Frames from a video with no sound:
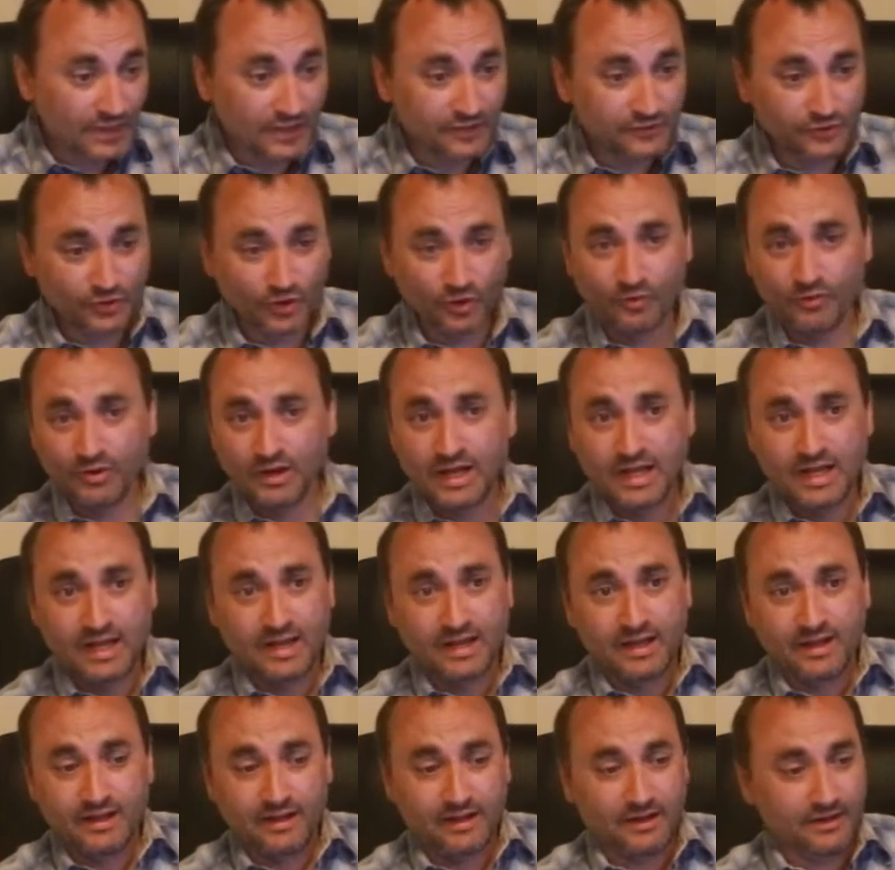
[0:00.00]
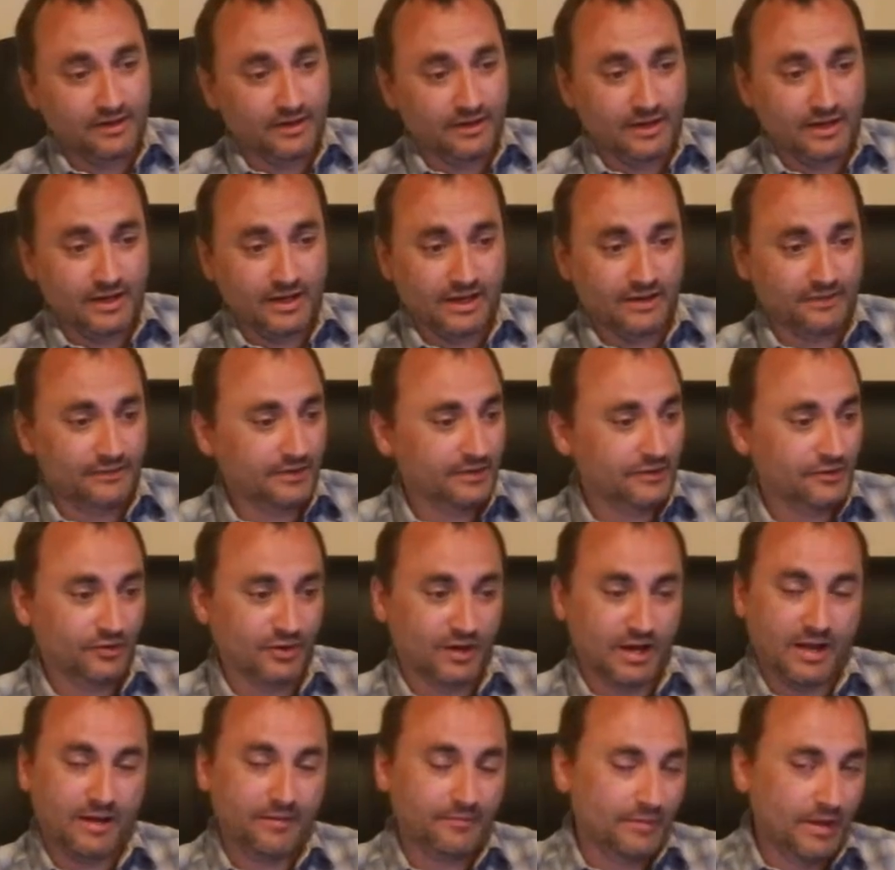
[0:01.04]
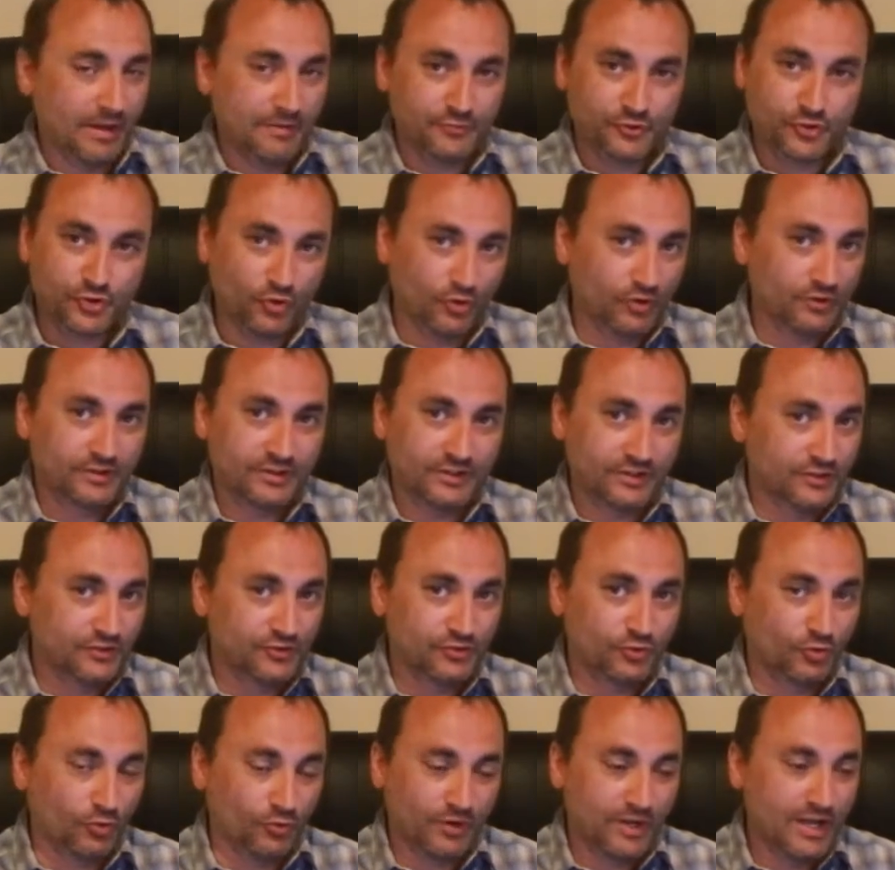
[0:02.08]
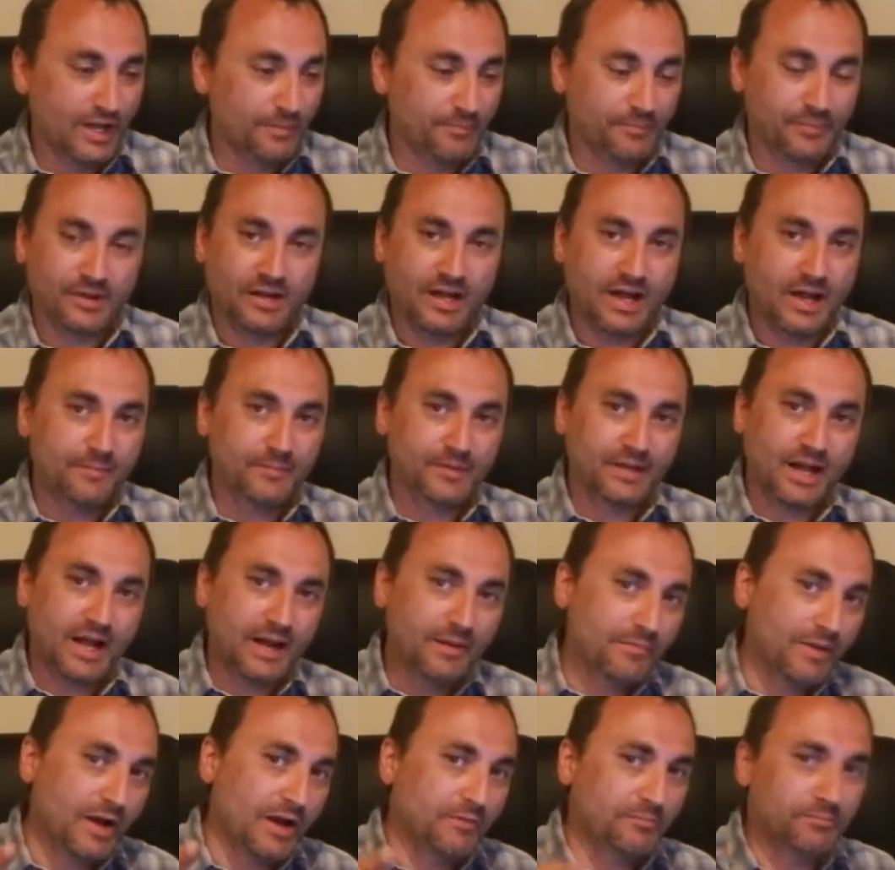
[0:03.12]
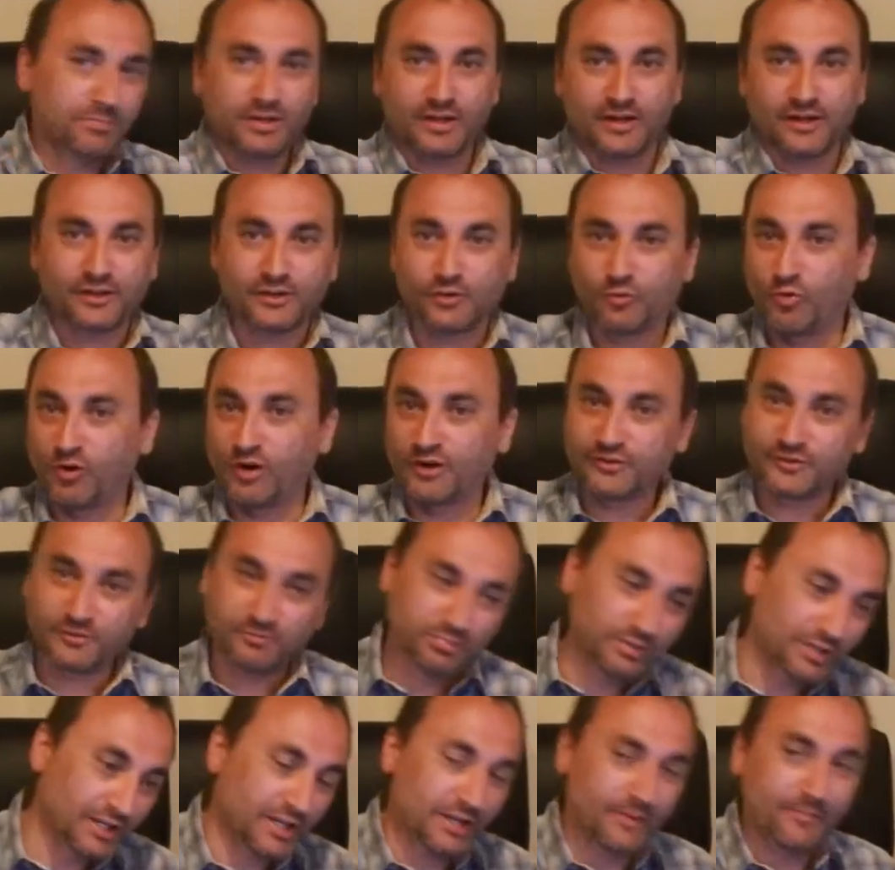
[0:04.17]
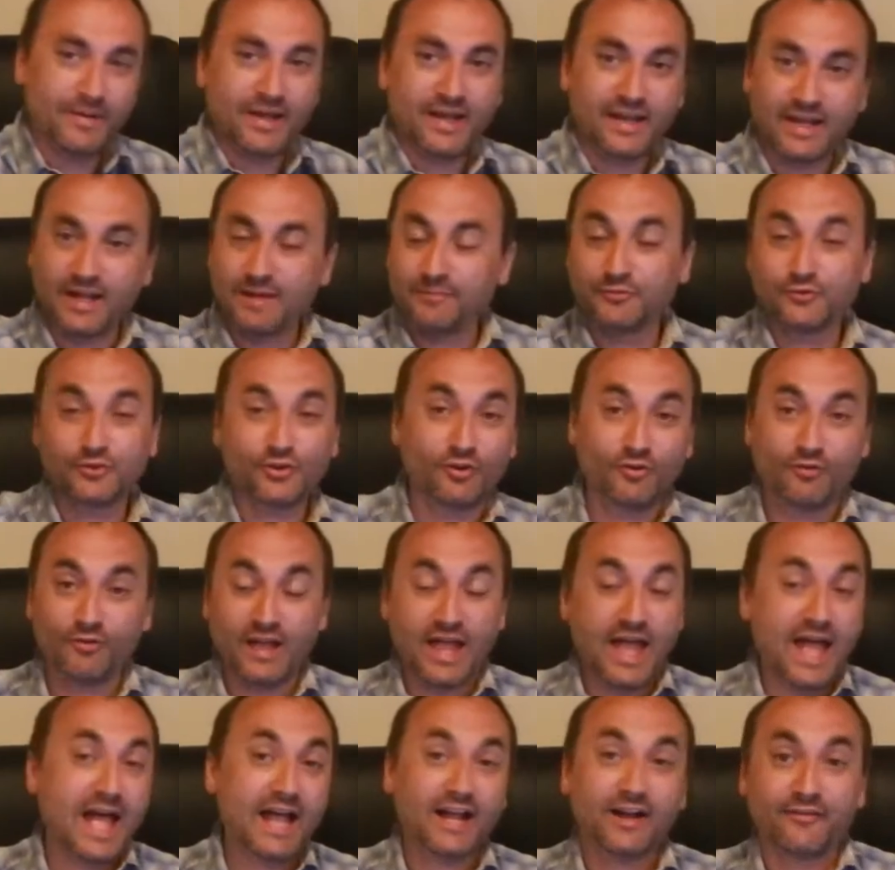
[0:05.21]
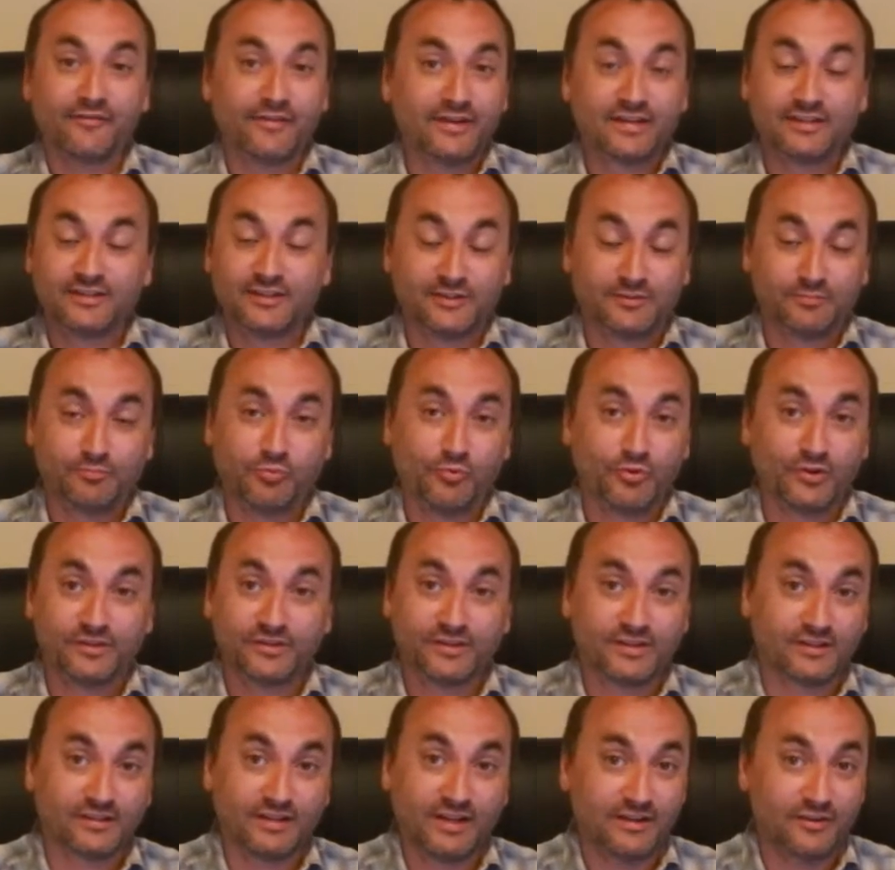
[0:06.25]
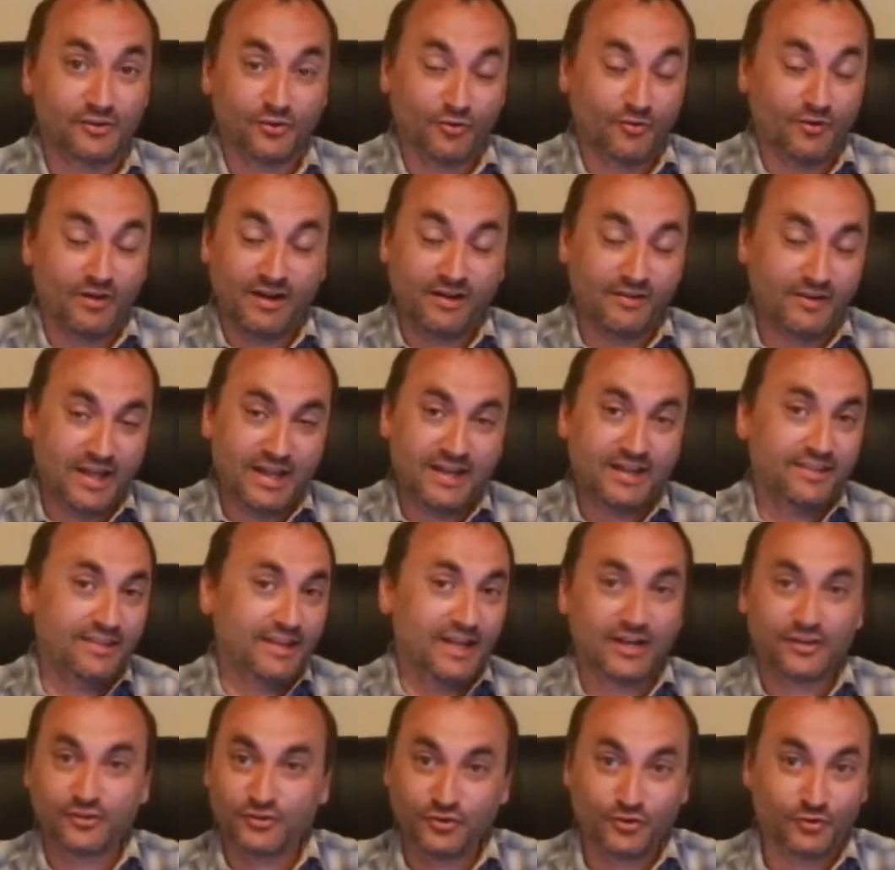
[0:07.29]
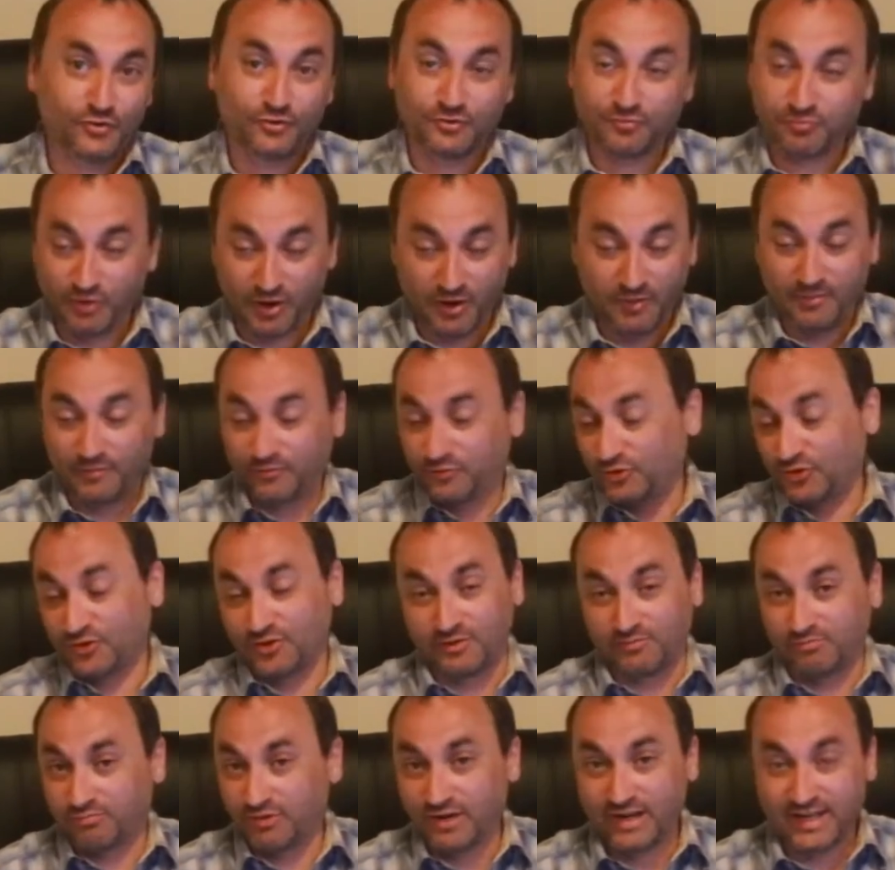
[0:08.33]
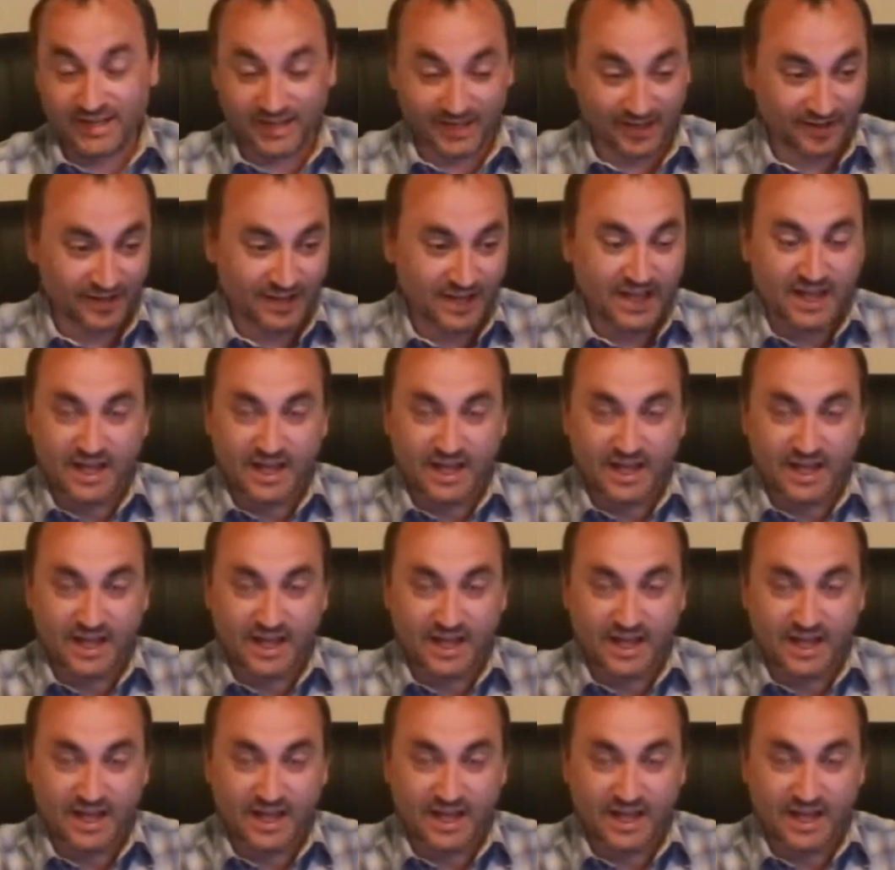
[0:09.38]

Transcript: So I'm shortening this story up, but I mean, I'm unplugging the washer, plug it back. I'm so aggravated at this point that, anything I do is probably just going to break it.